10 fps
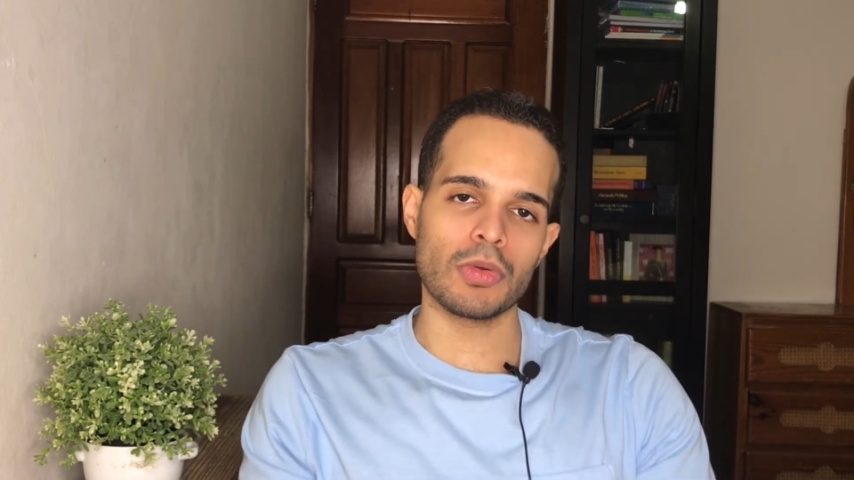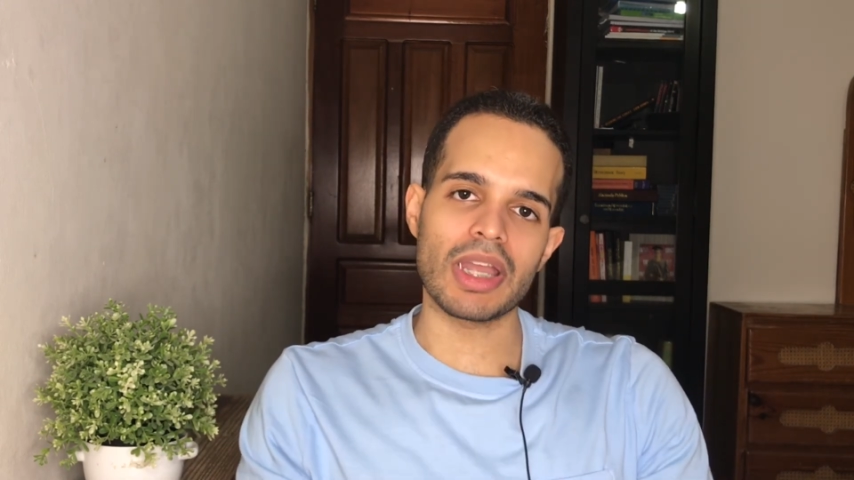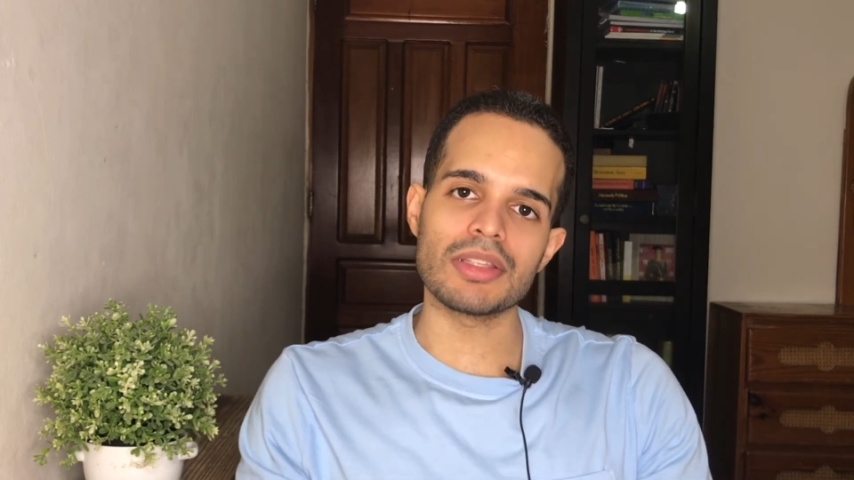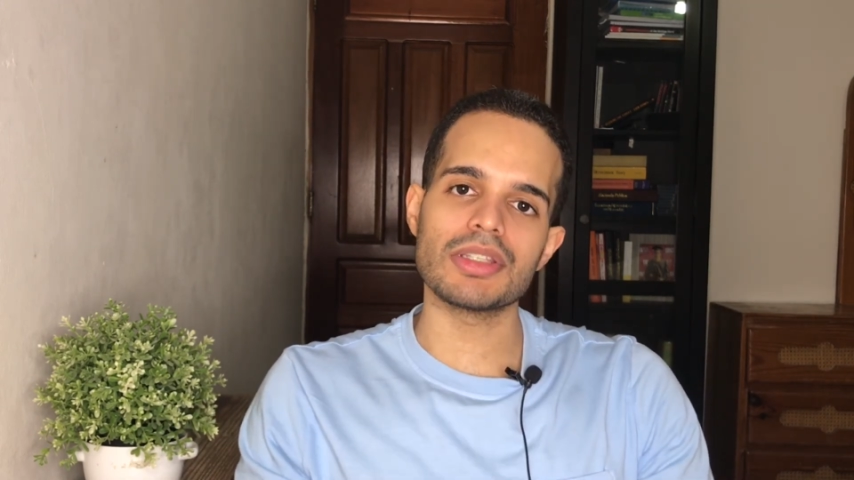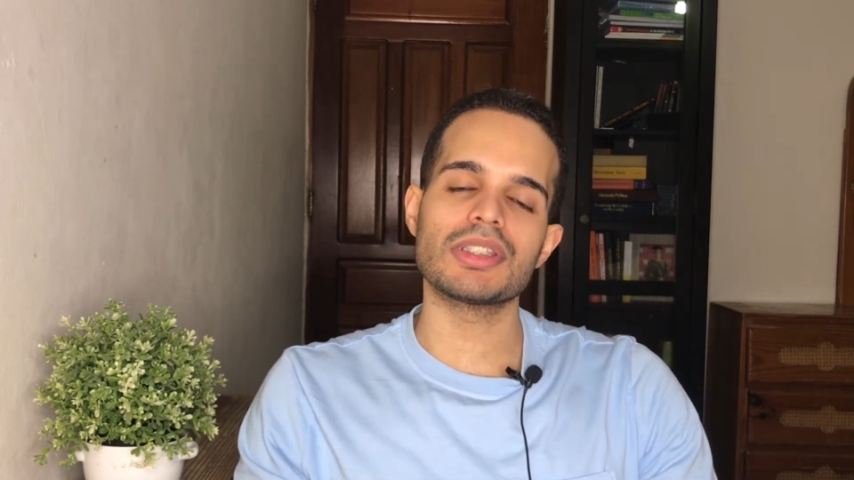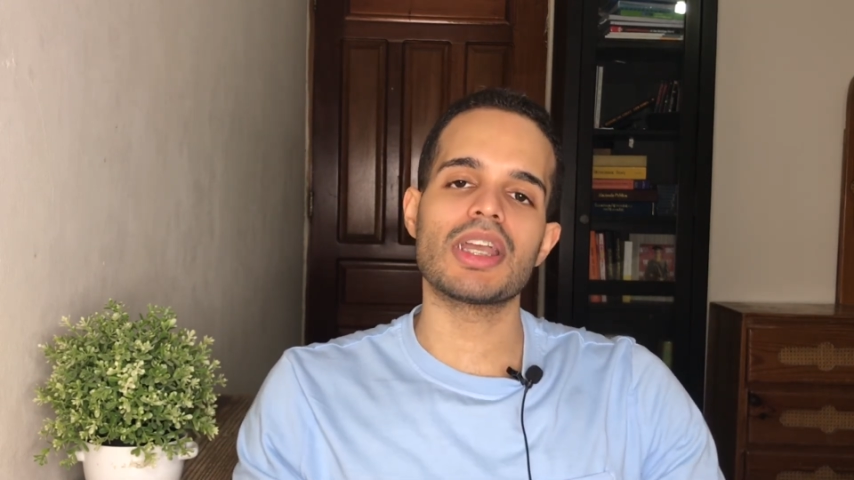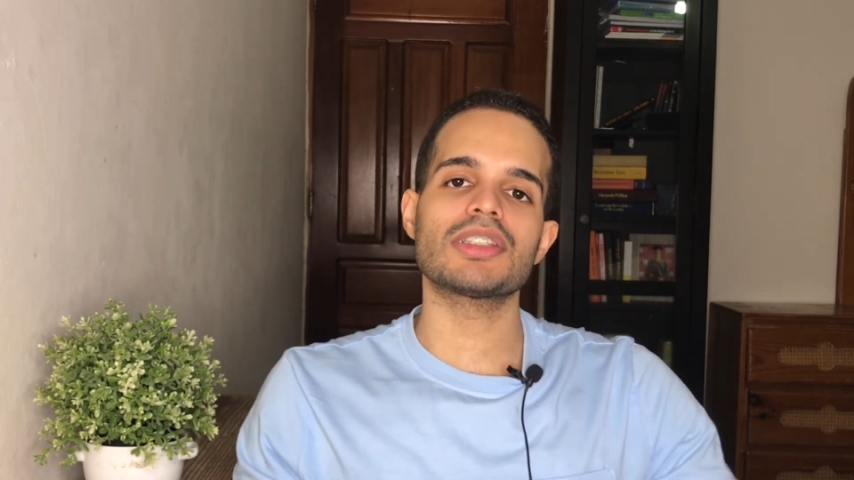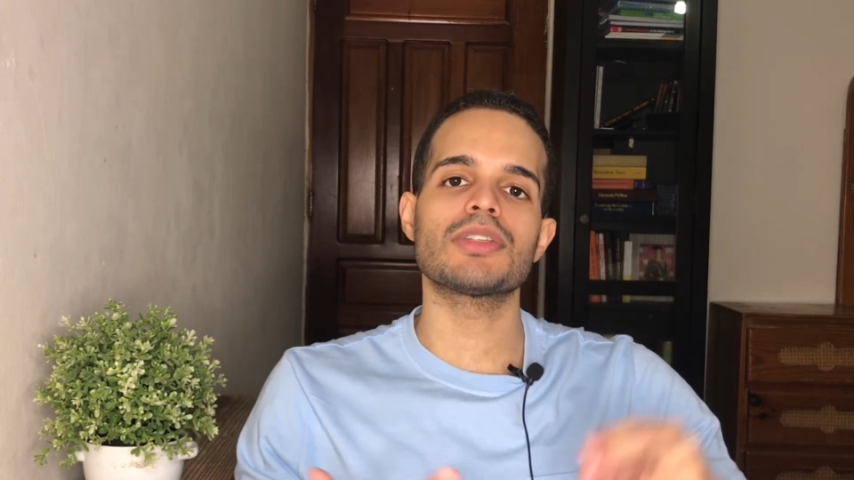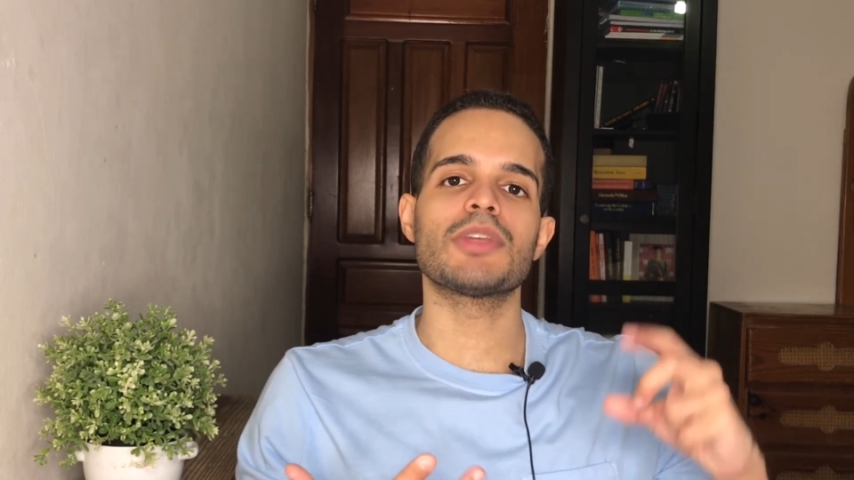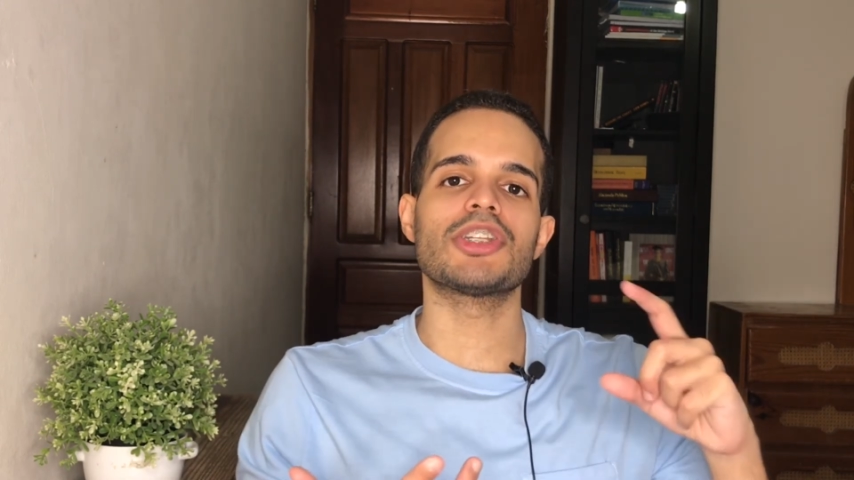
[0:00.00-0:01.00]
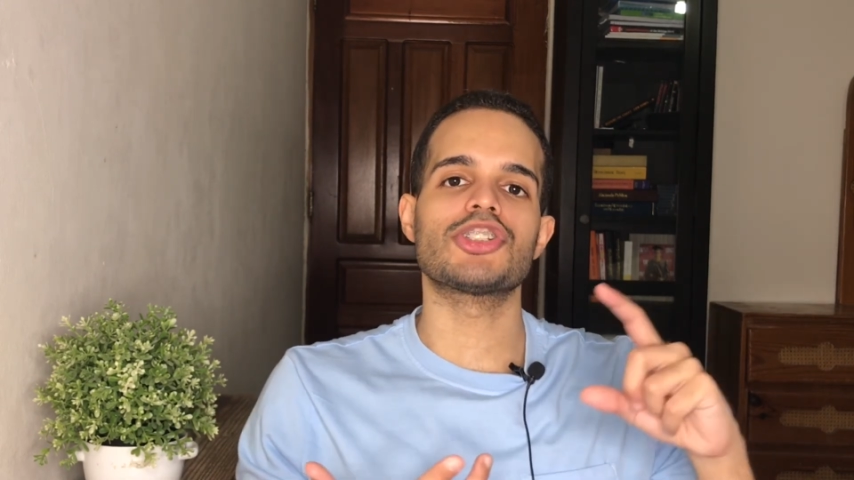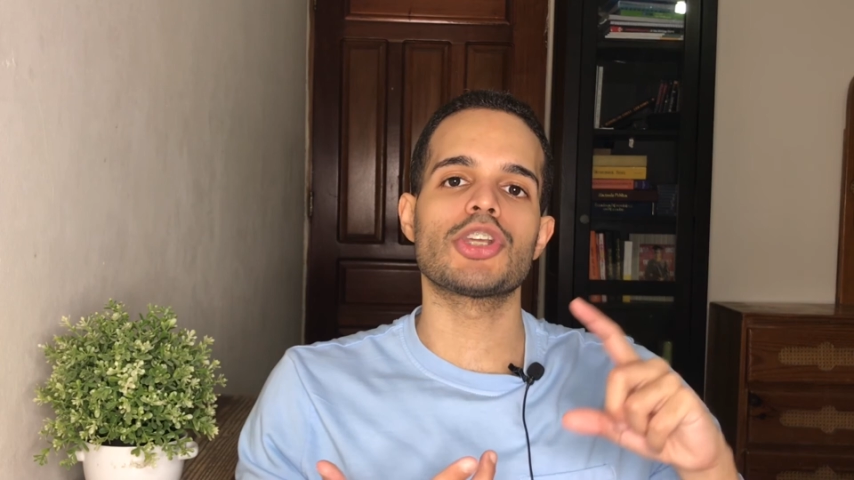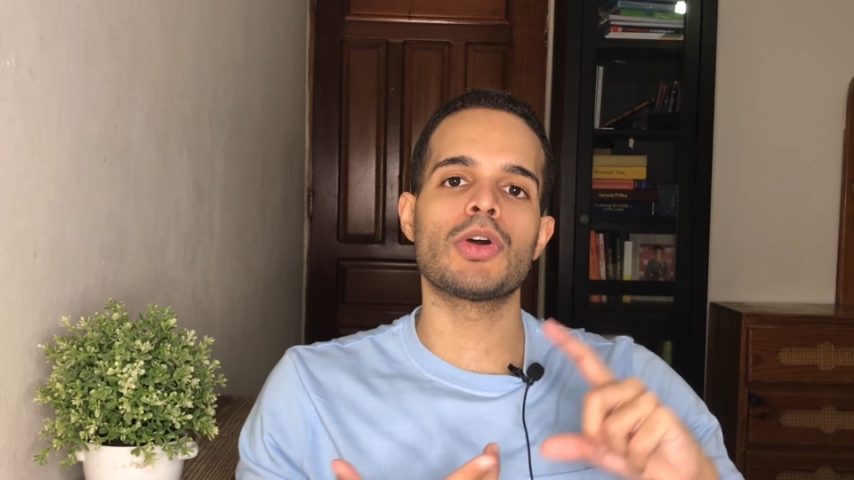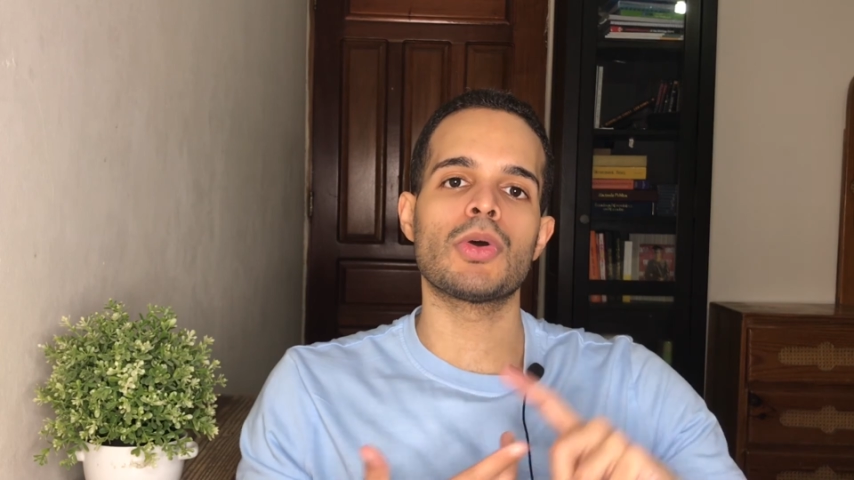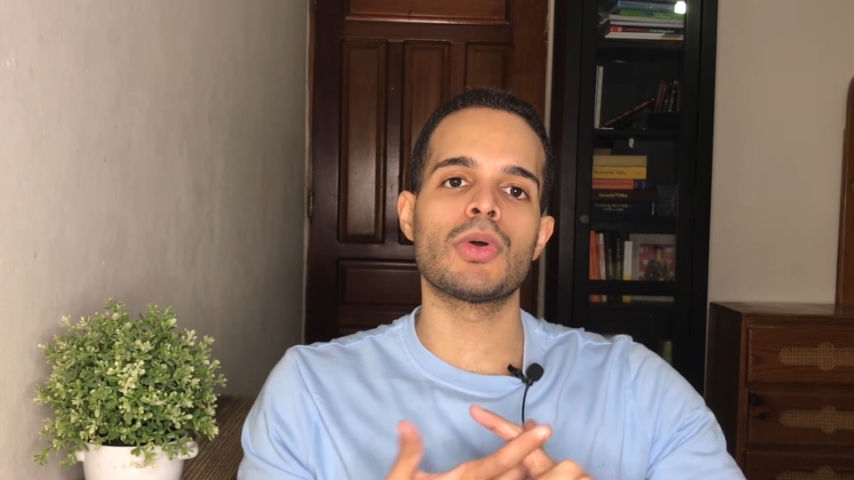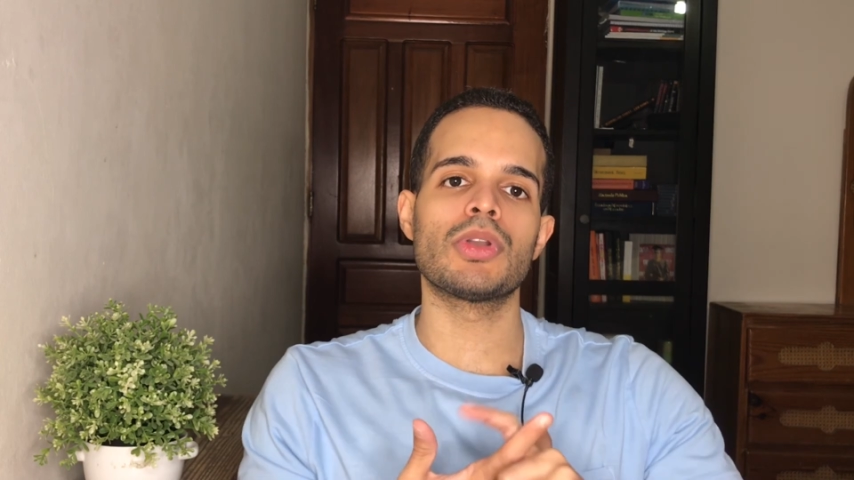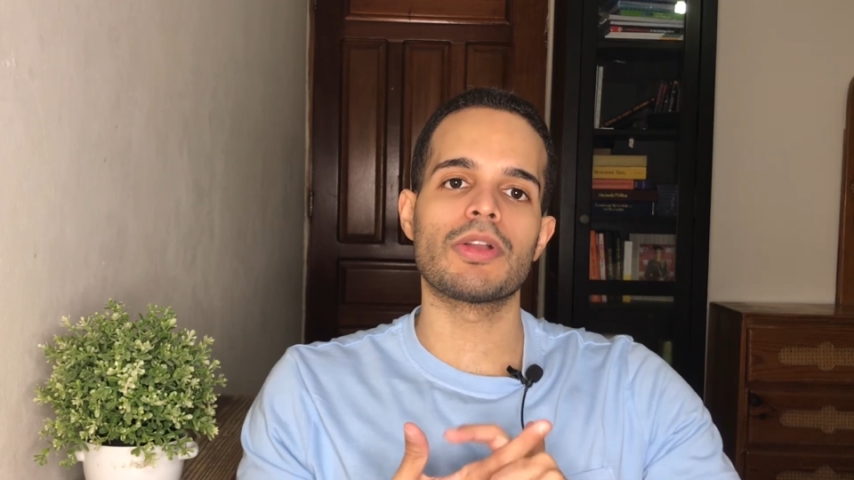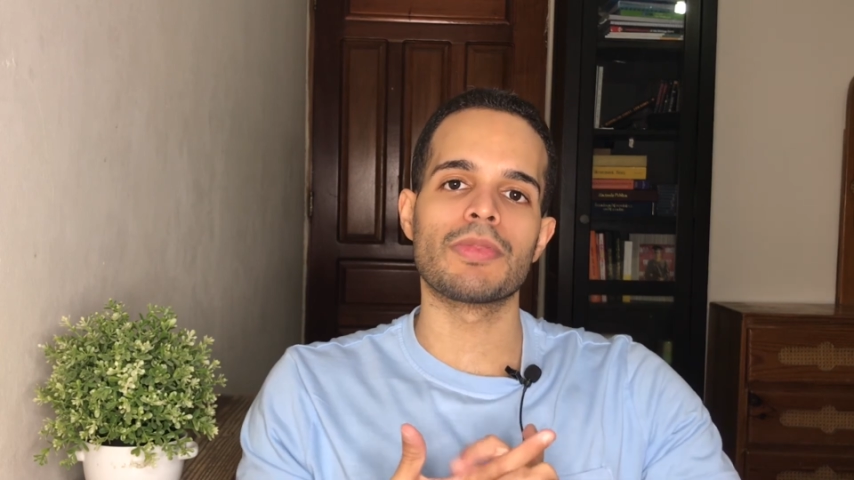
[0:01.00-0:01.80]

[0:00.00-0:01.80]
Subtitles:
enthusiasm. It showed